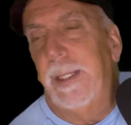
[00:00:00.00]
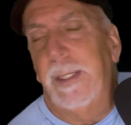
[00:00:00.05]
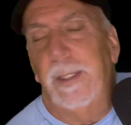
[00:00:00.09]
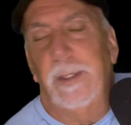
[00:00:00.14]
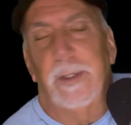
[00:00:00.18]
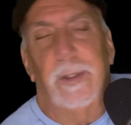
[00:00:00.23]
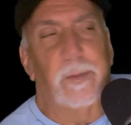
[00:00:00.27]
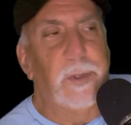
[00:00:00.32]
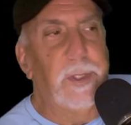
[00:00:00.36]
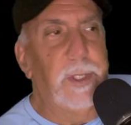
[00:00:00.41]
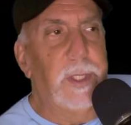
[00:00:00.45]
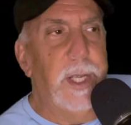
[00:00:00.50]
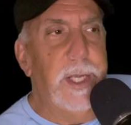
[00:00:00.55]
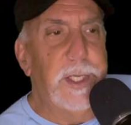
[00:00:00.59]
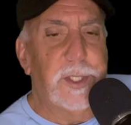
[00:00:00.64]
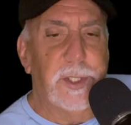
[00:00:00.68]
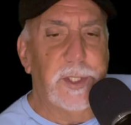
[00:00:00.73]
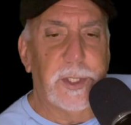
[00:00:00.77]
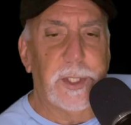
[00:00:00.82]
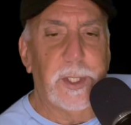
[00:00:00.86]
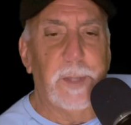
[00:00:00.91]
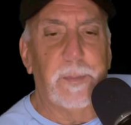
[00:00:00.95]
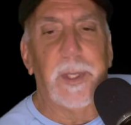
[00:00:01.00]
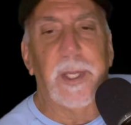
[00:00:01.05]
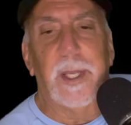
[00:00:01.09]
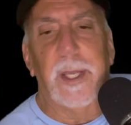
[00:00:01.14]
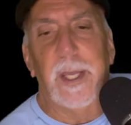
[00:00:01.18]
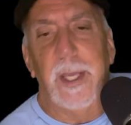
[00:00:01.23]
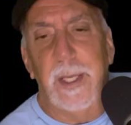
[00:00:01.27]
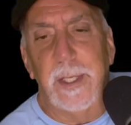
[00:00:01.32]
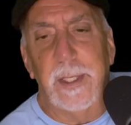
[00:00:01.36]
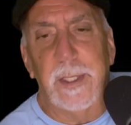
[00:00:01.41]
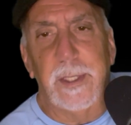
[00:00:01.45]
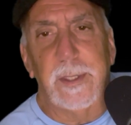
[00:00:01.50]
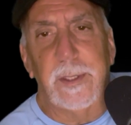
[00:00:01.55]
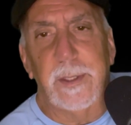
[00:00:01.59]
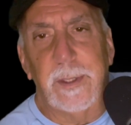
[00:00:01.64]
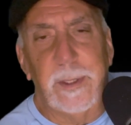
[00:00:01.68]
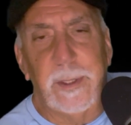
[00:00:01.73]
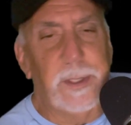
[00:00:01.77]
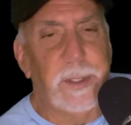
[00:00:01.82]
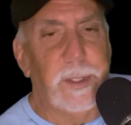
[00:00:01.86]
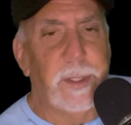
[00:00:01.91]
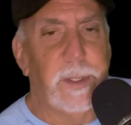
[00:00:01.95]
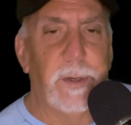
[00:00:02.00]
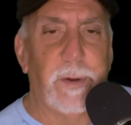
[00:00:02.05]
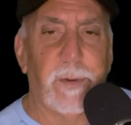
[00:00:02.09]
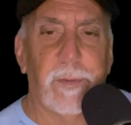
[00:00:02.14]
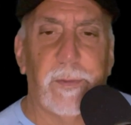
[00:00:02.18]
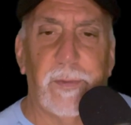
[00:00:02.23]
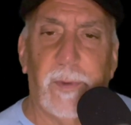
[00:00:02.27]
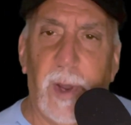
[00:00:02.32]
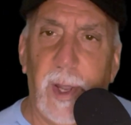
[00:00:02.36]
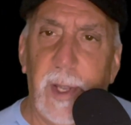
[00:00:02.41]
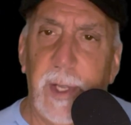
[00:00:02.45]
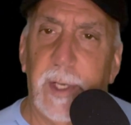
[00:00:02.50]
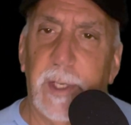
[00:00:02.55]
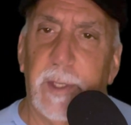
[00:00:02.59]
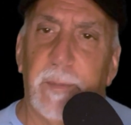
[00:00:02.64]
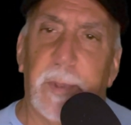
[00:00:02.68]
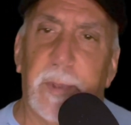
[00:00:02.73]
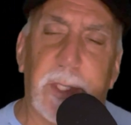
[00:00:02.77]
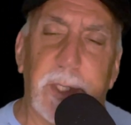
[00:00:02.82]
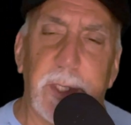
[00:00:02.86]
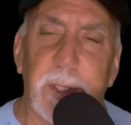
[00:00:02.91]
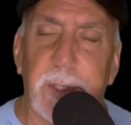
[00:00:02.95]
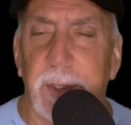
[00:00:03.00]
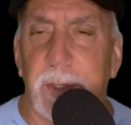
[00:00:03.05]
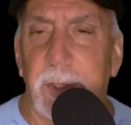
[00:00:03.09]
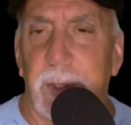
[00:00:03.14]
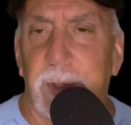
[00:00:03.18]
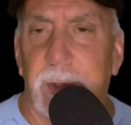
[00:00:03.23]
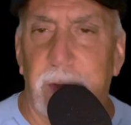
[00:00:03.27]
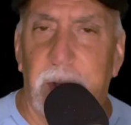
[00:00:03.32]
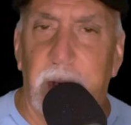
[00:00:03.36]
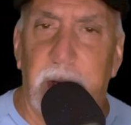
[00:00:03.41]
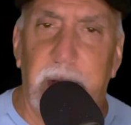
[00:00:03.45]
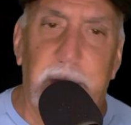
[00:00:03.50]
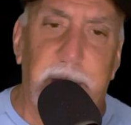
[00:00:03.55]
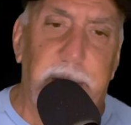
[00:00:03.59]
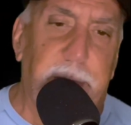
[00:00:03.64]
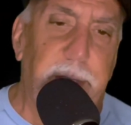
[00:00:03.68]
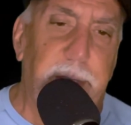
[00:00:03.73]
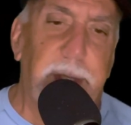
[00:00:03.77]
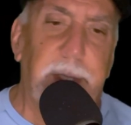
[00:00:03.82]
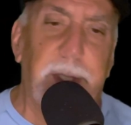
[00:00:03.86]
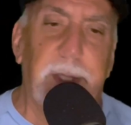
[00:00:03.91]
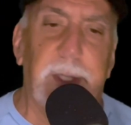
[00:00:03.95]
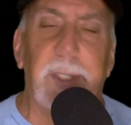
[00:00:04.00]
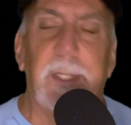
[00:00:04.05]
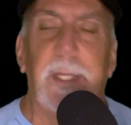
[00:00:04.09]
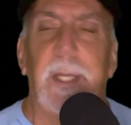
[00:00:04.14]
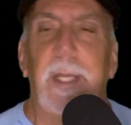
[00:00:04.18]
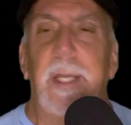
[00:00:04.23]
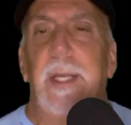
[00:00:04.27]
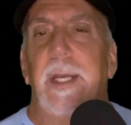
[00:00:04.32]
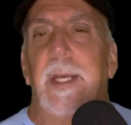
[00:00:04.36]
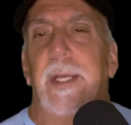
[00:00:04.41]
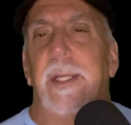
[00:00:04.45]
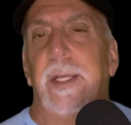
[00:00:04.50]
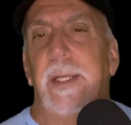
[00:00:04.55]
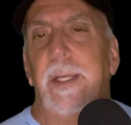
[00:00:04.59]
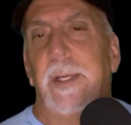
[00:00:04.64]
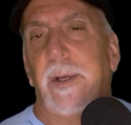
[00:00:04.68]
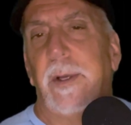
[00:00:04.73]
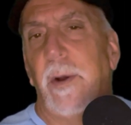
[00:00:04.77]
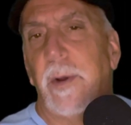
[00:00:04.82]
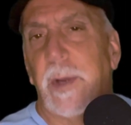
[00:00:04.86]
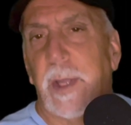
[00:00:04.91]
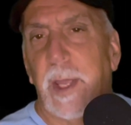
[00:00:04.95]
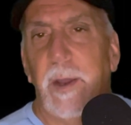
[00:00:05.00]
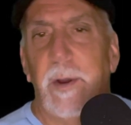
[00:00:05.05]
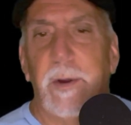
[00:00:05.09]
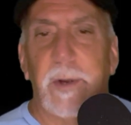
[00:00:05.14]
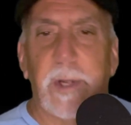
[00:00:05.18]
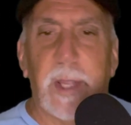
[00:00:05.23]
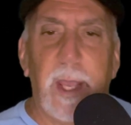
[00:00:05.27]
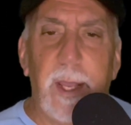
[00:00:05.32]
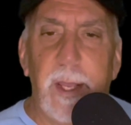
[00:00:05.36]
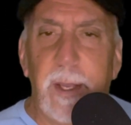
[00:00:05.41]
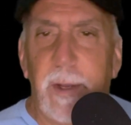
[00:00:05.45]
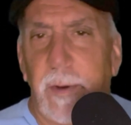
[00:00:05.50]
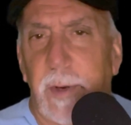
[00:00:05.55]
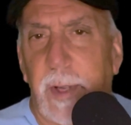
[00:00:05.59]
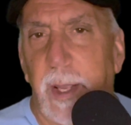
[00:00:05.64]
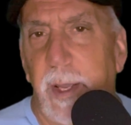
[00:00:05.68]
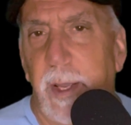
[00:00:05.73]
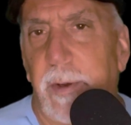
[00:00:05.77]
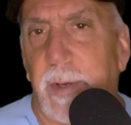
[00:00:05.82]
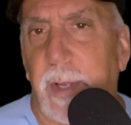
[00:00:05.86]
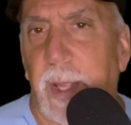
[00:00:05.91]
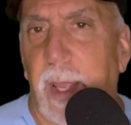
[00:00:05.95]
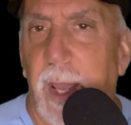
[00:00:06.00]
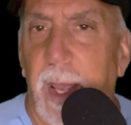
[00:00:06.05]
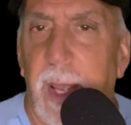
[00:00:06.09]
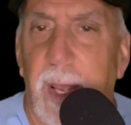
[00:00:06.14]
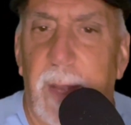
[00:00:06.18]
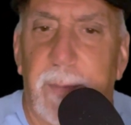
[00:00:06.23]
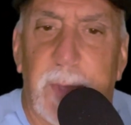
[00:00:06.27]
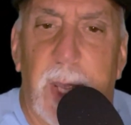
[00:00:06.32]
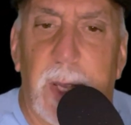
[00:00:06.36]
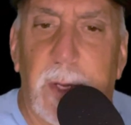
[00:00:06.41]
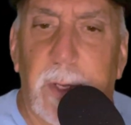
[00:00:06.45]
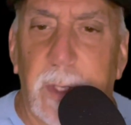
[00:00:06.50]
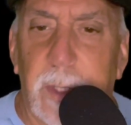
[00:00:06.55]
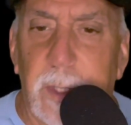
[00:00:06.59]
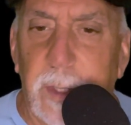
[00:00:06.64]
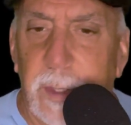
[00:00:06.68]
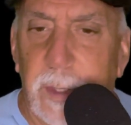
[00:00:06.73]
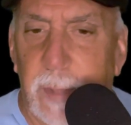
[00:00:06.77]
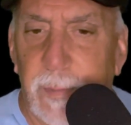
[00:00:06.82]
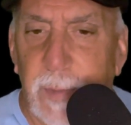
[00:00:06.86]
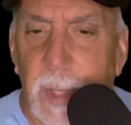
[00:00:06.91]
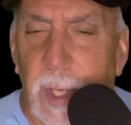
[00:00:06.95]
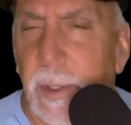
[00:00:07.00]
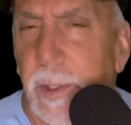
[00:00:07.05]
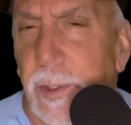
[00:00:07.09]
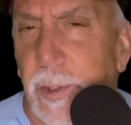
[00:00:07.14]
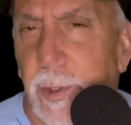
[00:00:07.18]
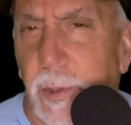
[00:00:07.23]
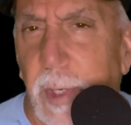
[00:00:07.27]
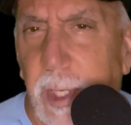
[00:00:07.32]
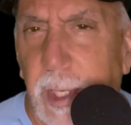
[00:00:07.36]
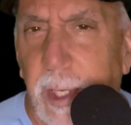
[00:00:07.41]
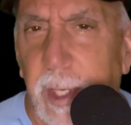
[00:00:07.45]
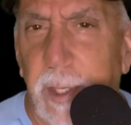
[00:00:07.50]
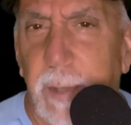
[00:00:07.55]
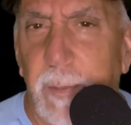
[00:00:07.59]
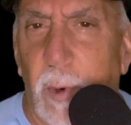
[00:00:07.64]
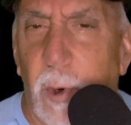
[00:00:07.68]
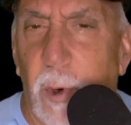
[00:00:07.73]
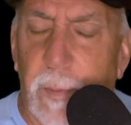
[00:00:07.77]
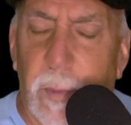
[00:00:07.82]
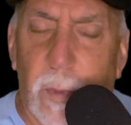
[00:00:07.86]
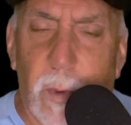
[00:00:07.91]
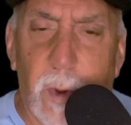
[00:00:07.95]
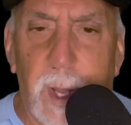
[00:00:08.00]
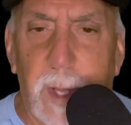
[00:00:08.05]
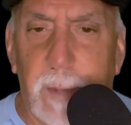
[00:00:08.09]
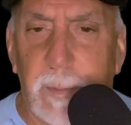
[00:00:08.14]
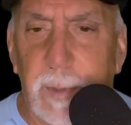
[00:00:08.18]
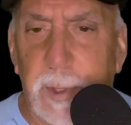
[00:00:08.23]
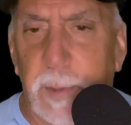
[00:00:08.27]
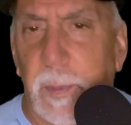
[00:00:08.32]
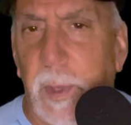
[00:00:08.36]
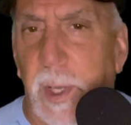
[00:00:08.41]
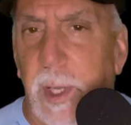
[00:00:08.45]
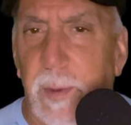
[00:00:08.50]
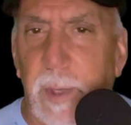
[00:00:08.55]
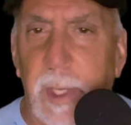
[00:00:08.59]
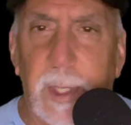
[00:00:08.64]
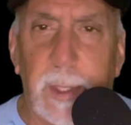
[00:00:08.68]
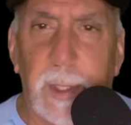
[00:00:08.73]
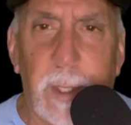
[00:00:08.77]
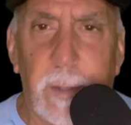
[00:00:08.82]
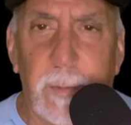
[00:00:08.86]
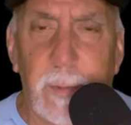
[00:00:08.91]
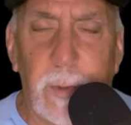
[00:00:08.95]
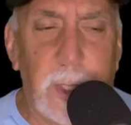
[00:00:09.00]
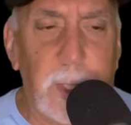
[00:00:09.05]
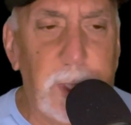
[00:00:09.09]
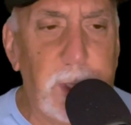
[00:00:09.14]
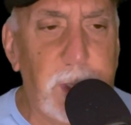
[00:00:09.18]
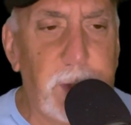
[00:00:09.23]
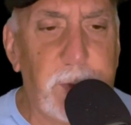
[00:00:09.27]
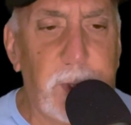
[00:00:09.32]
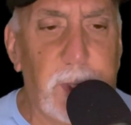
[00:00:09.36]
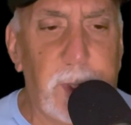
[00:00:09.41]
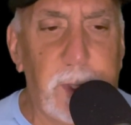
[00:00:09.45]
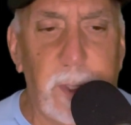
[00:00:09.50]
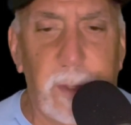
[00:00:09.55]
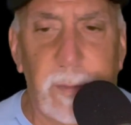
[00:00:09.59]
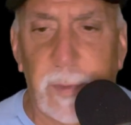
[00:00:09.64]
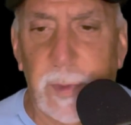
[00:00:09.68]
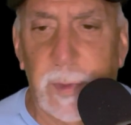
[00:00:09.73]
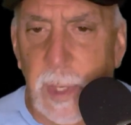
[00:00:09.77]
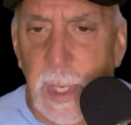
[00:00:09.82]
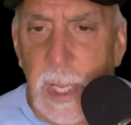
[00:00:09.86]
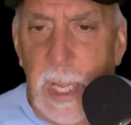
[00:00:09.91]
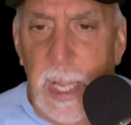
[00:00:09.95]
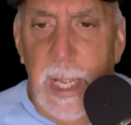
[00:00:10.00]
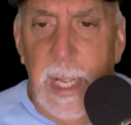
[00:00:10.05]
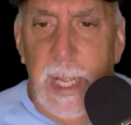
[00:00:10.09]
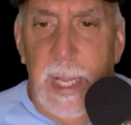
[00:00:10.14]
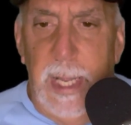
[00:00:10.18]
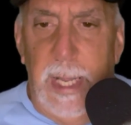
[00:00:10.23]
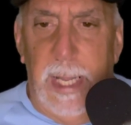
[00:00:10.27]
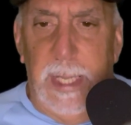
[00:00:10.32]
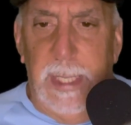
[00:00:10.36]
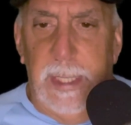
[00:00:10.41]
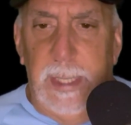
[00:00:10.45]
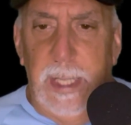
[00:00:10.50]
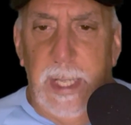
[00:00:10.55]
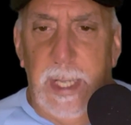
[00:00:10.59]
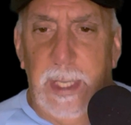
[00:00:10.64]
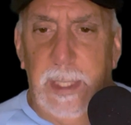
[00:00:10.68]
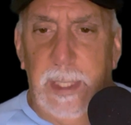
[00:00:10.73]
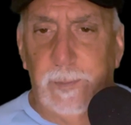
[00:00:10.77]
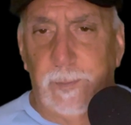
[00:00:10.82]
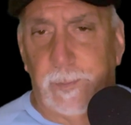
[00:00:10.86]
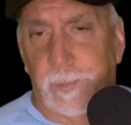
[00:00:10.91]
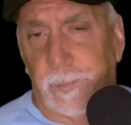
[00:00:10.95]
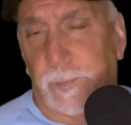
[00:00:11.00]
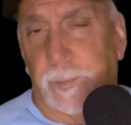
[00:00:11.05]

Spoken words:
the relationship again, you're fighting because you're drinking, and then you go, okay, I'm not gonna drink anymore, I promise, baby, I love you. And then